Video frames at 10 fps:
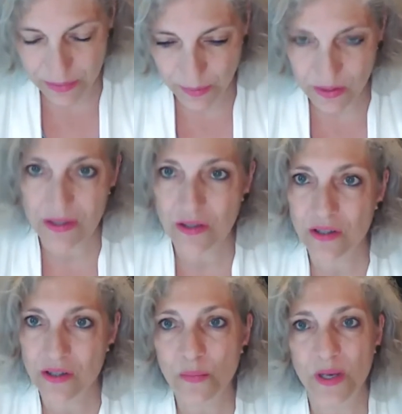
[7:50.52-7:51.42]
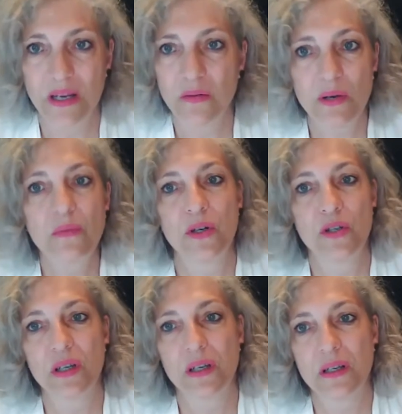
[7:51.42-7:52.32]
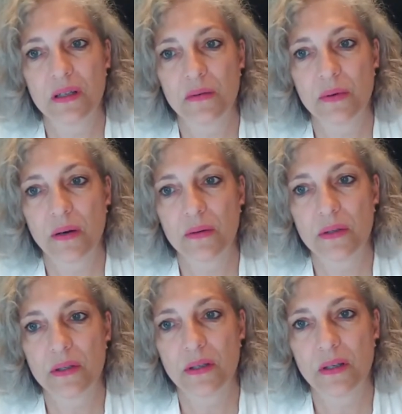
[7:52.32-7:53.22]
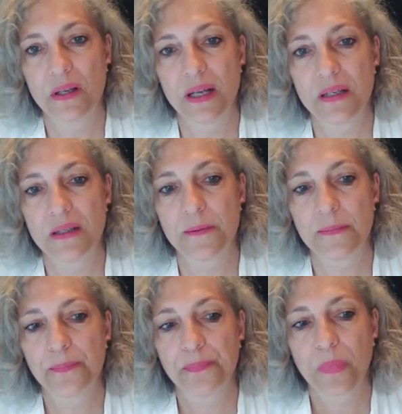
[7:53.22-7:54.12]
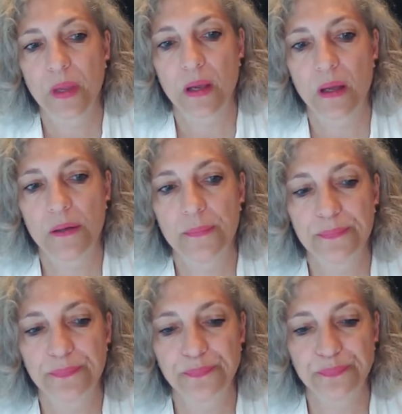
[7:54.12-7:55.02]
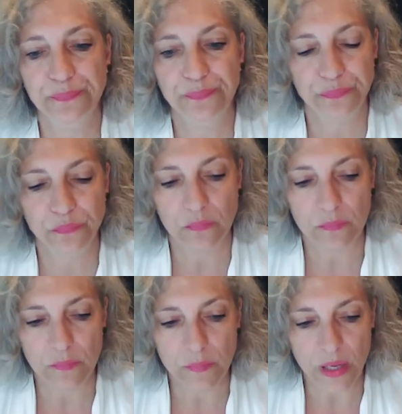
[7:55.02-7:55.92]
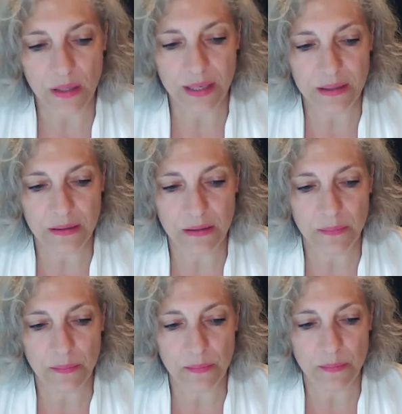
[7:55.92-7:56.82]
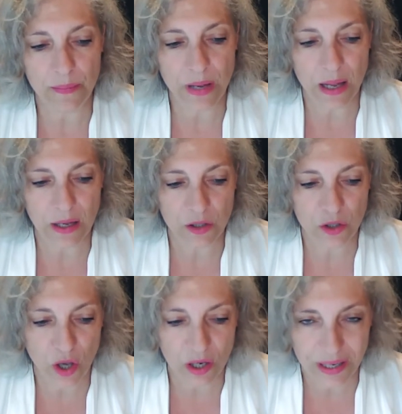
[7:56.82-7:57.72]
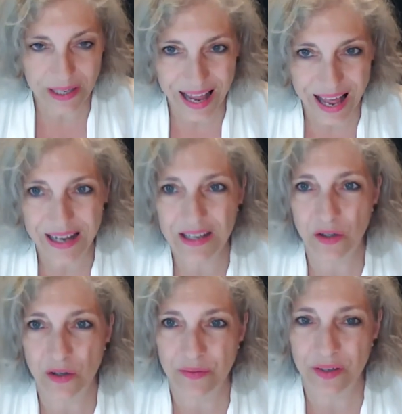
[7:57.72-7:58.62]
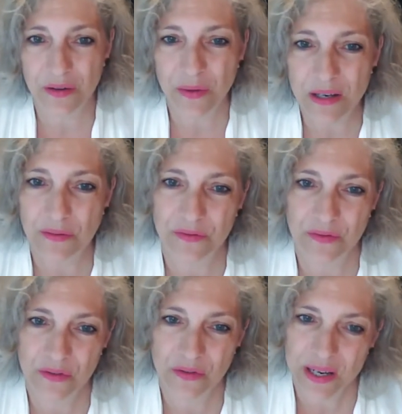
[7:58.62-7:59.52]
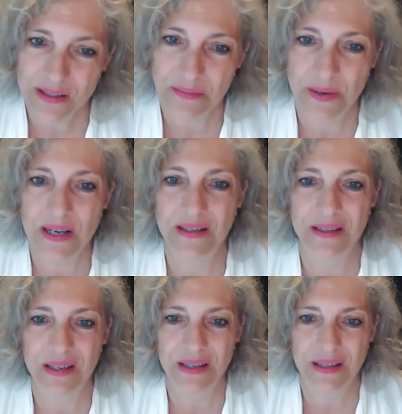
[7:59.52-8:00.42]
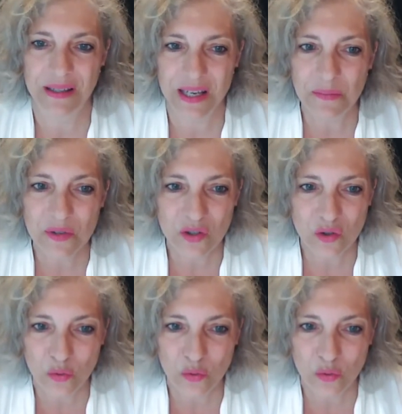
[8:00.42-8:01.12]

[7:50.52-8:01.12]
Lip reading: because so many greenwashing is around, that that a certain kind of a grade of traceability seems to